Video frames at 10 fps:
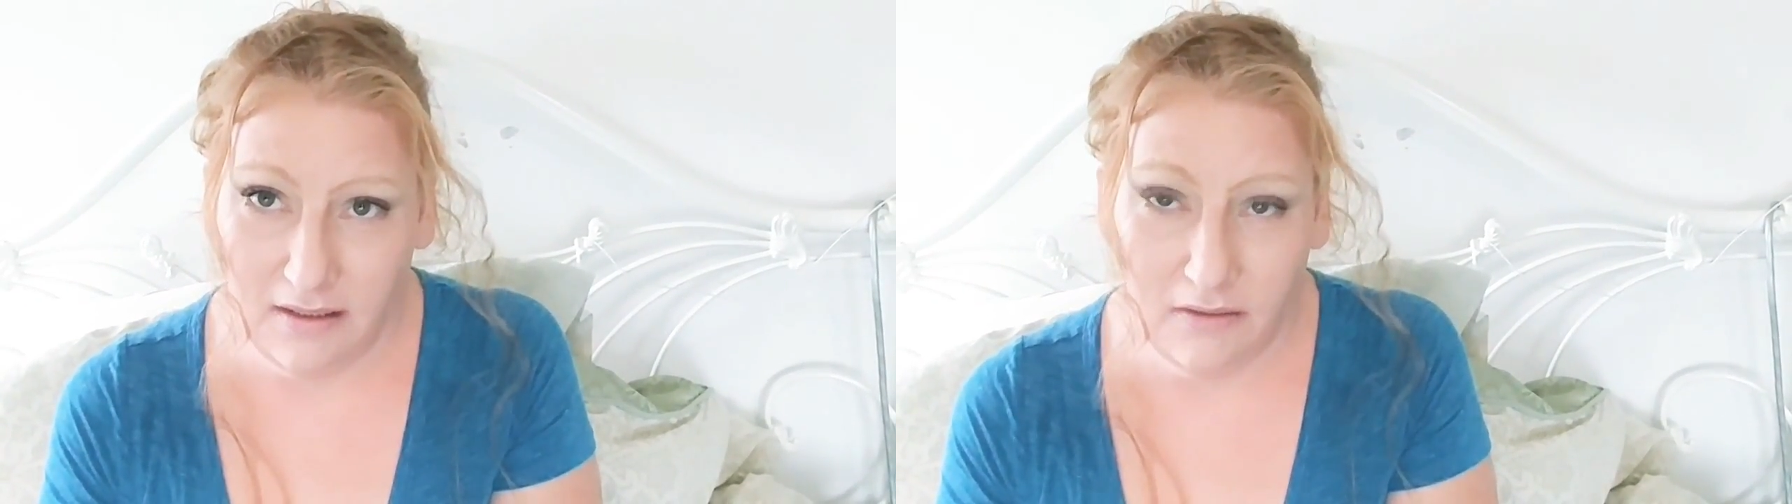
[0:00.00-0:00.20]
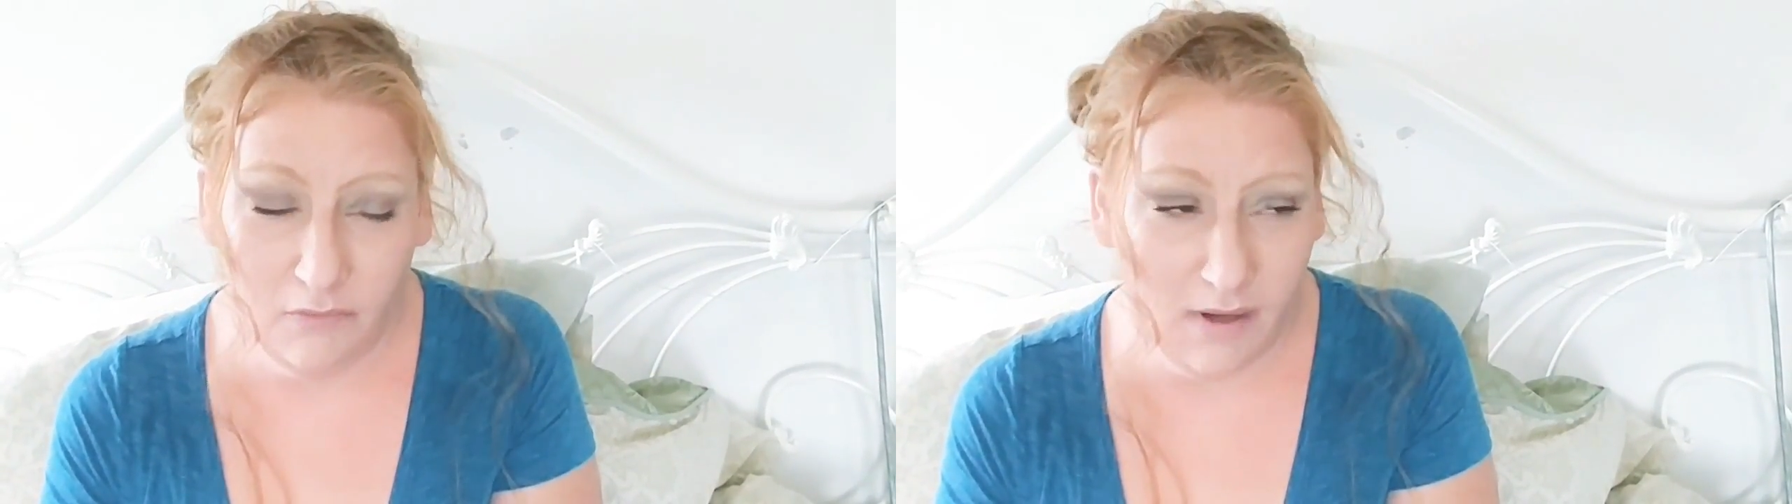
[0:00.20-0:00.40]

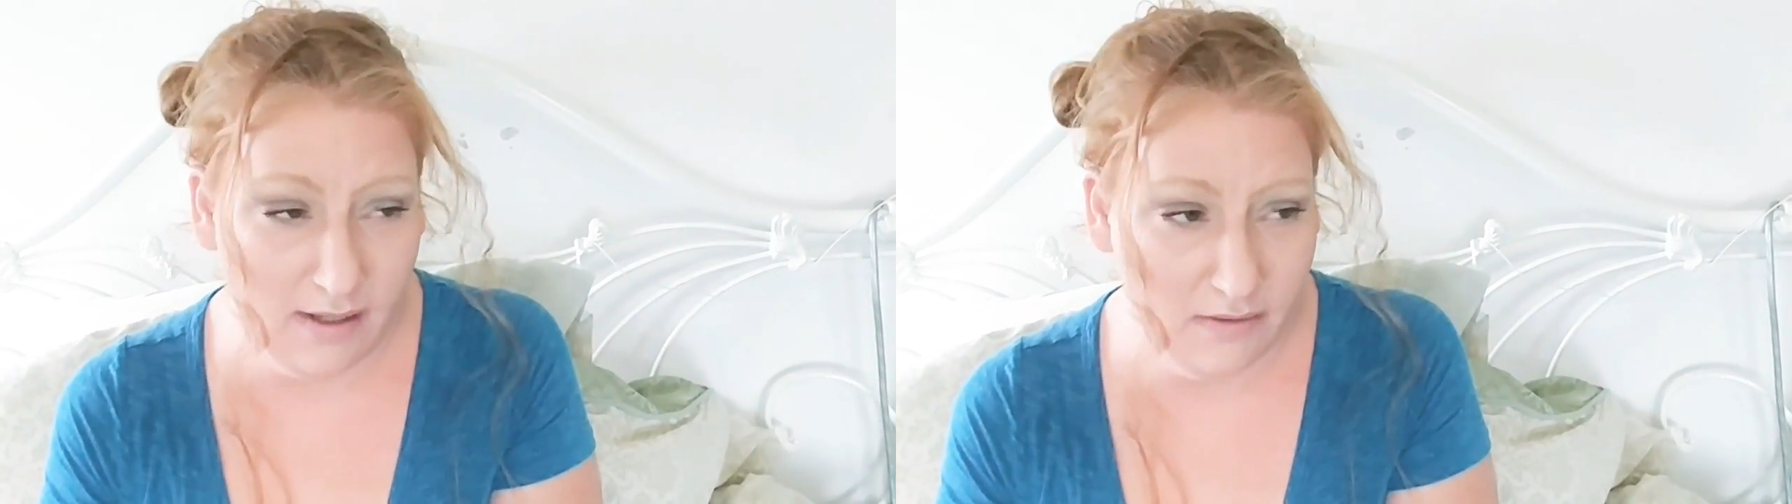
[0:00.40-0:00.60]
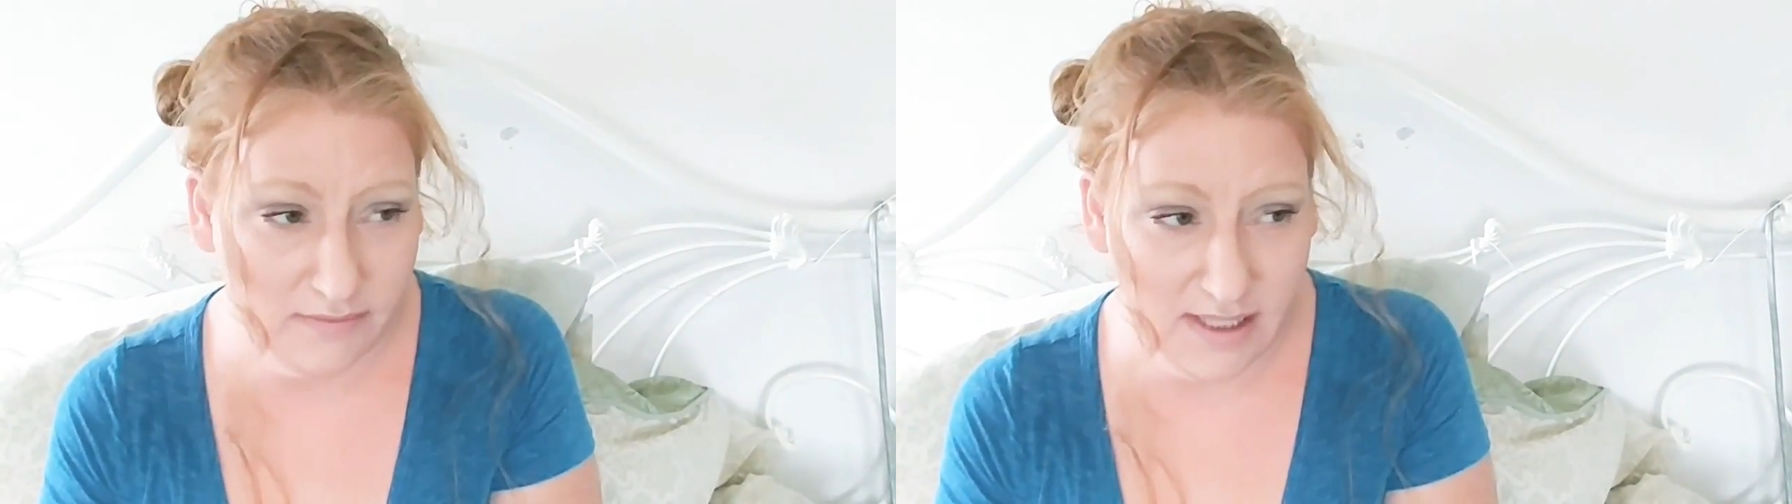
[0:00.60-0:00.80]

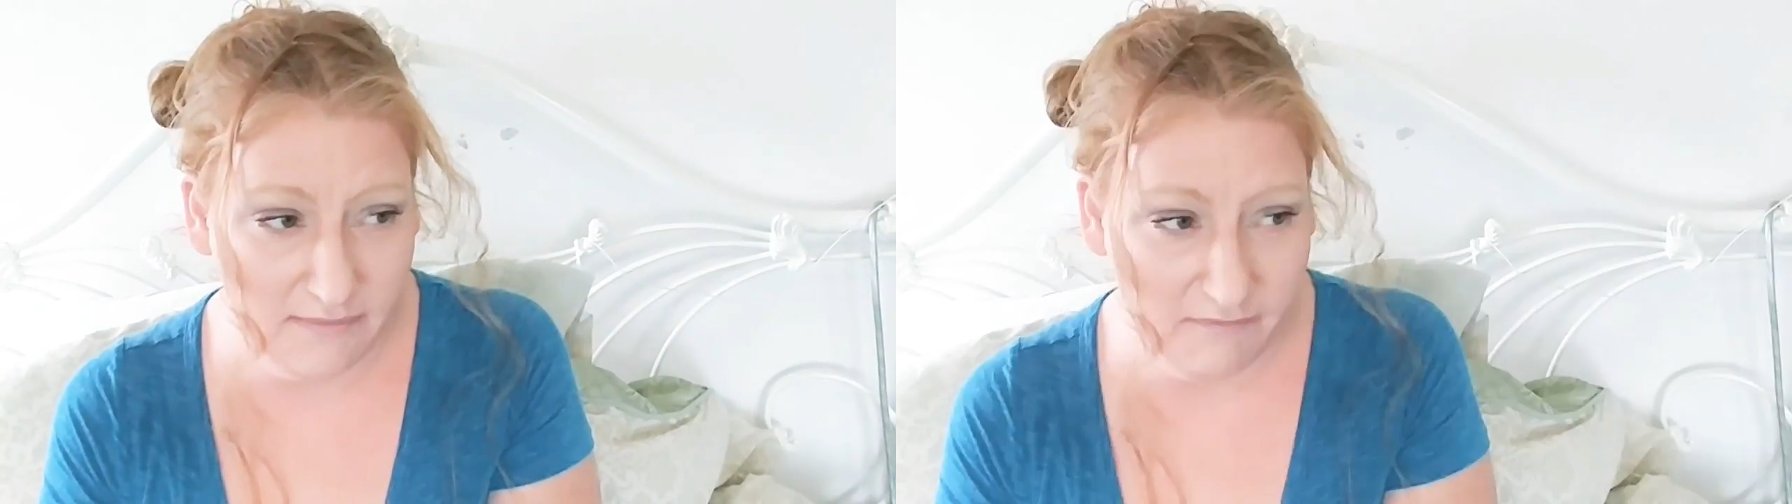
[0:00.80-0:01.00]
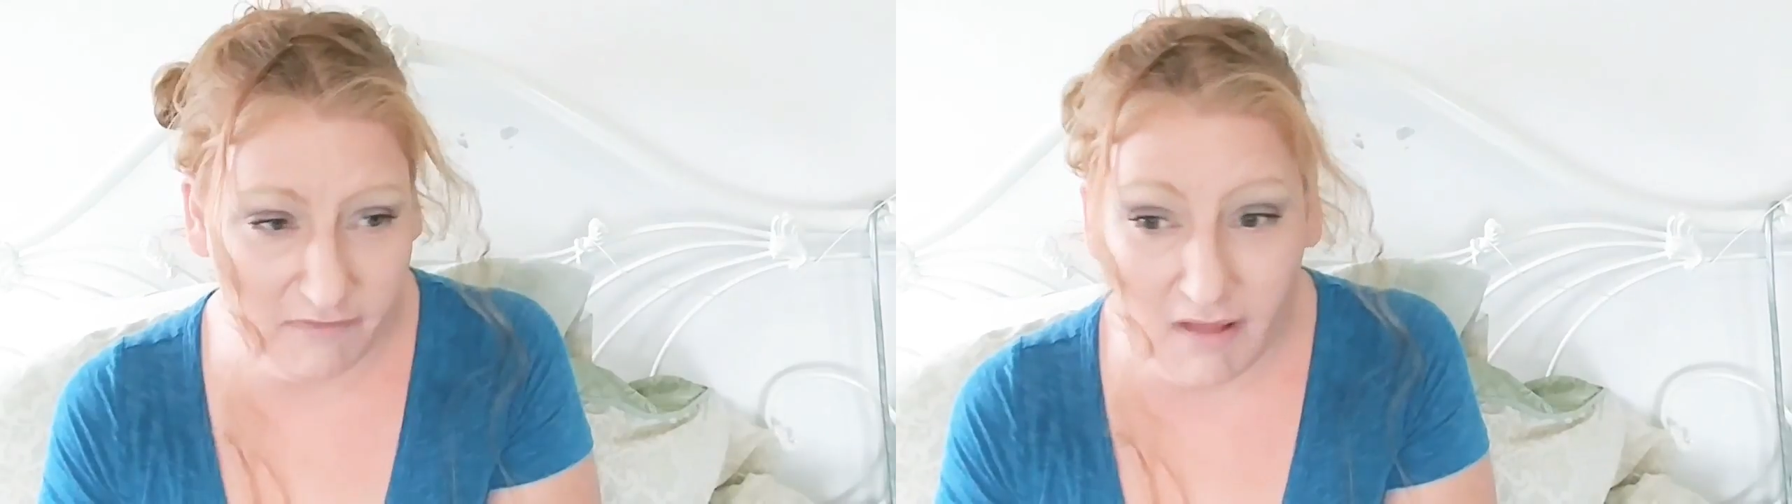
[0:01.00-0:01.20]
Wow,
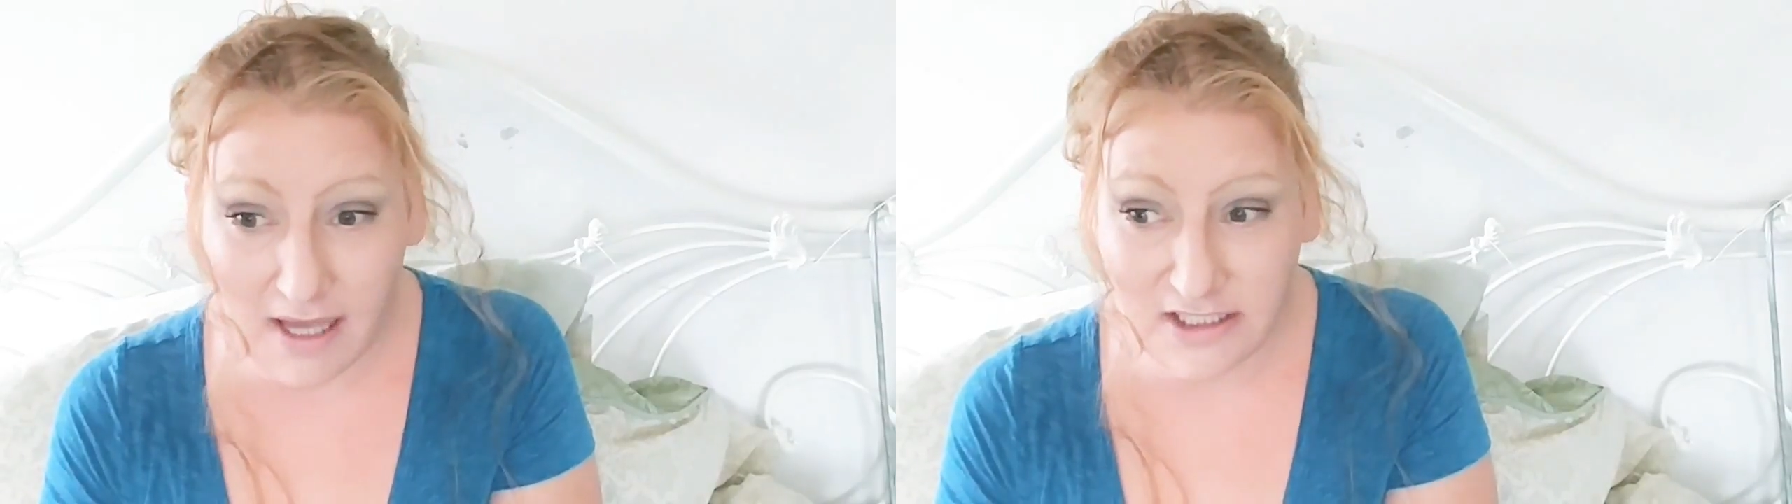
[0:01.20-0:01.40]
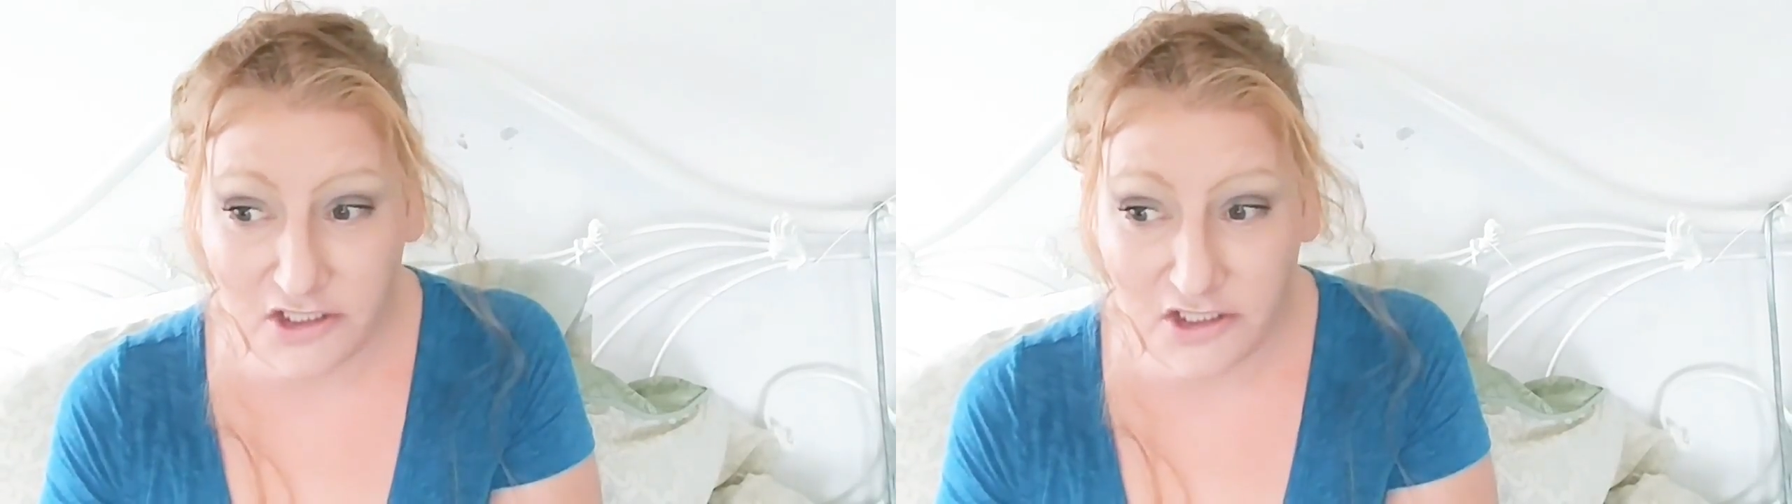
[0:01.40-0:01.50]
time flies